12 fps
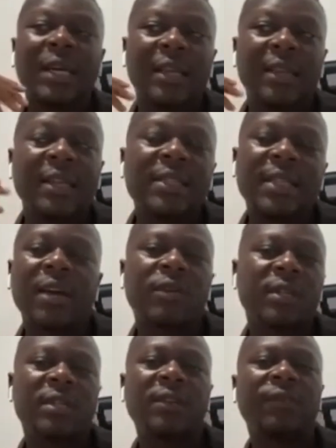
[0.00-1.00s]
they
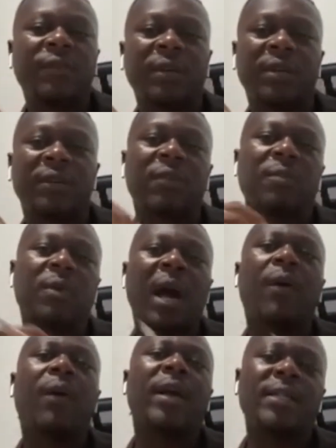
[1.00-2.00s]
sounded different from
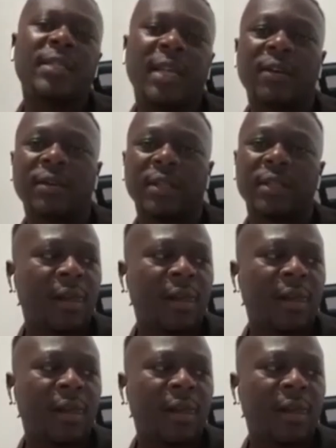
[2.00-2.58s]
how I sound.